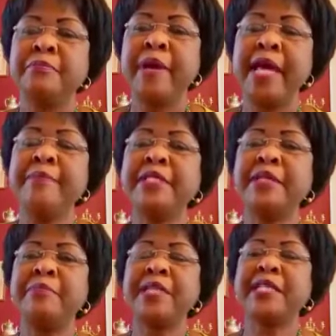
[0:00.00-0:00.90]
My name is
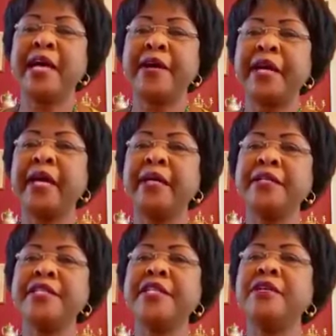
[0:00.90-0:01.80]
Ambassador Arikana
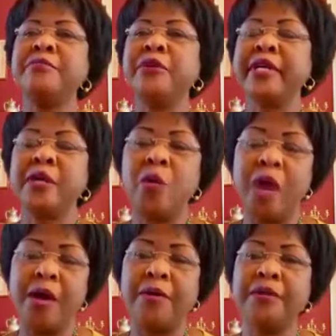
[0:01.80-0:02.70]

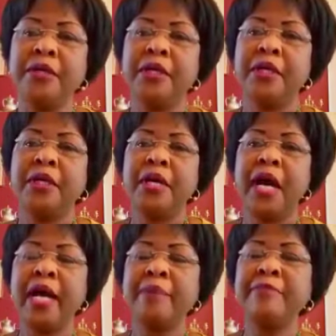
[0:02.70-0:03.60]
Chihombori-Quao.
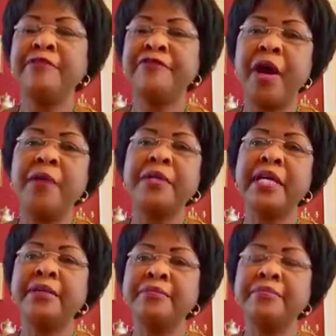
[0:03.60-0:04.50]
I am the
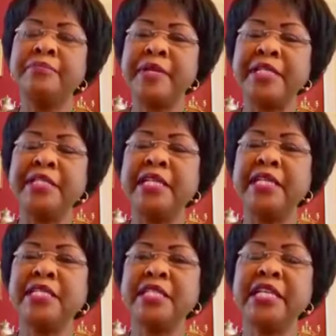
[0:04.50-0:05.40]
founder, president,
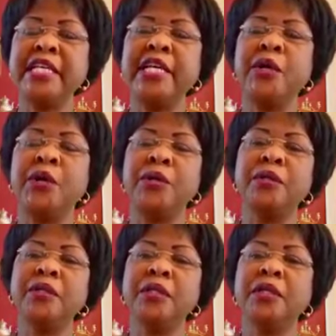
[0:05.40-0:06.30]
and
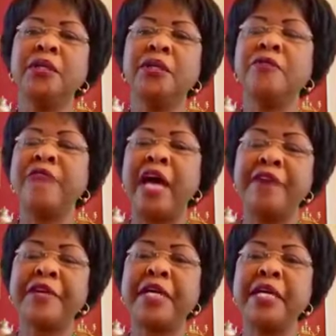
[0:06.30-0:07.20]
CEO of the
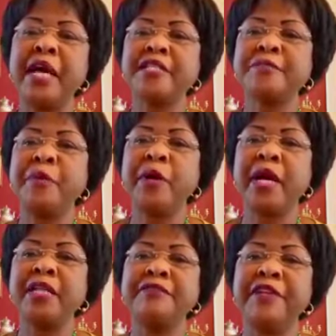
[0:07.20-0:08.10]
African
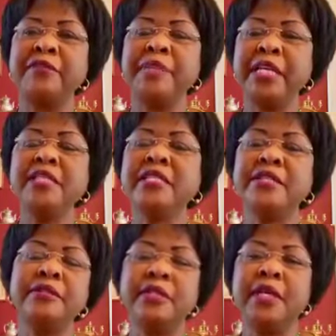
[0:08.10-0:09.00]
Diaspora Development
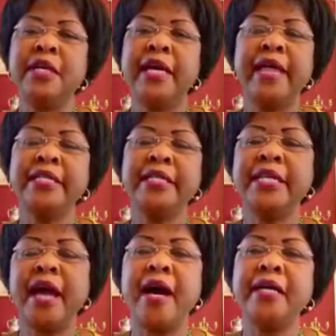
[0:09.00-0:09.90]
Institute,
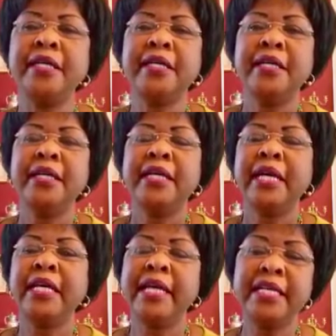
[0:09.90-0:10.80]
ADDI,
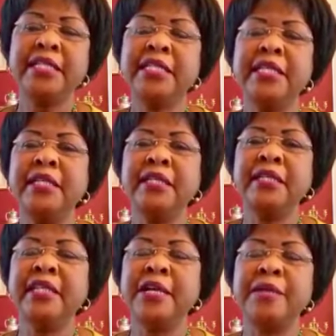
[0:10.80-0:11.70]
an
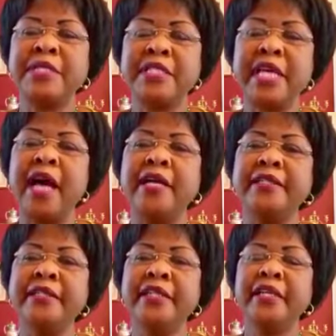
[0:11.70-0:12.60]
entity that was
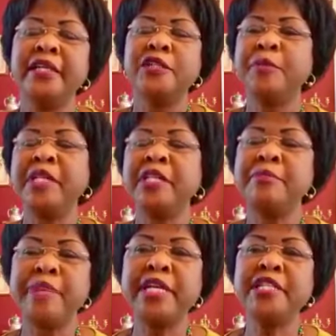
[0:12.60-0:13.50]
designed to be the
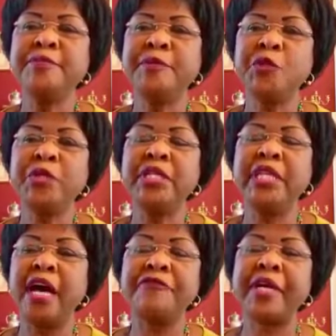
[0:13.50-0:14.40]
bridge between
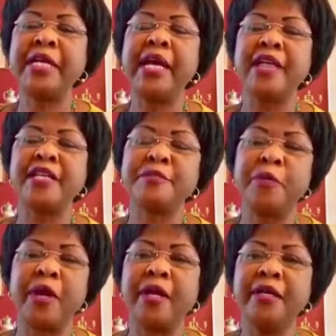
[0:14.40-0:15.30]
the African
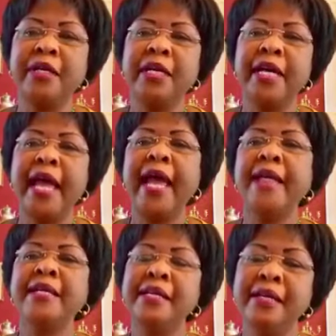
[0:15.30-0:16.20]
diaspora
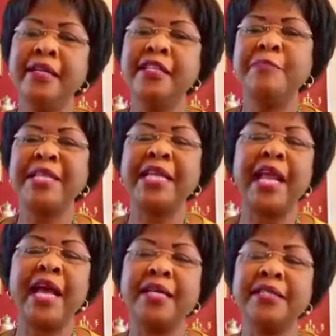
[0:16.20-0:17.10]
and the
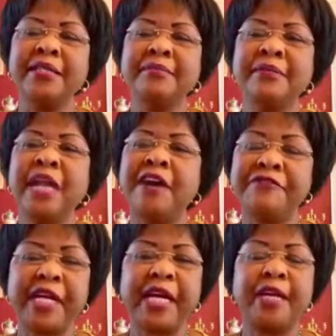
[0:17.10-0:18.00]
motherland,
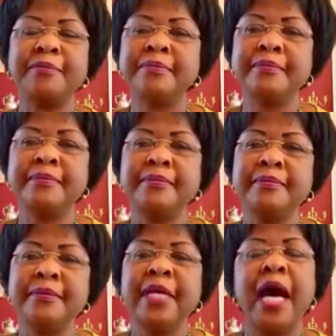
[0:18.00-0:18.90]
Africa.
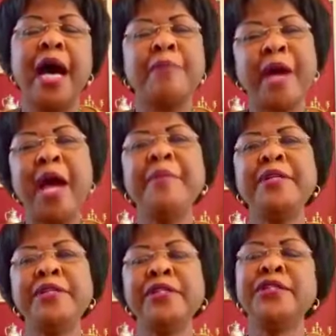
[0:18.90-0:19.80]
I'm coming
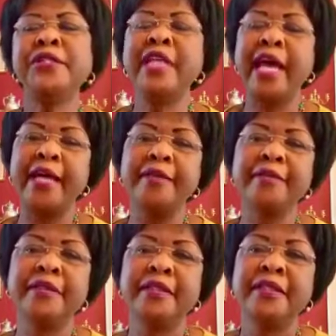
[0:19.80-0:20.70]
to you today
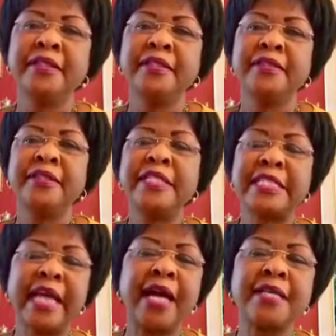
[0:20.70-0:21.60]
to
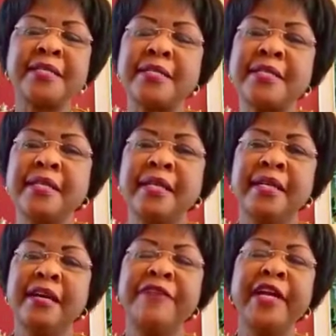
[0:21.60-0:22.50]
discuss
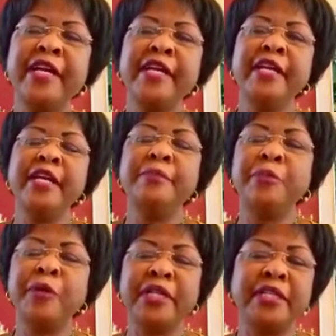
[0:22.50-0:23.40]
a very
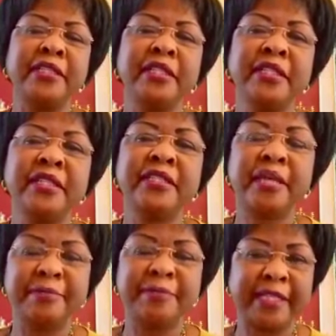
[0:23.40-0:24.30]
important
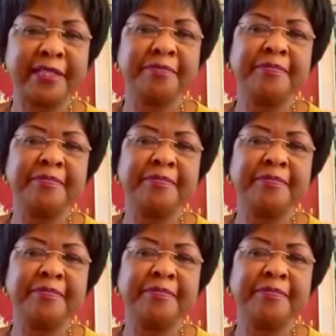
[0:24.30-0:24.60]
subject.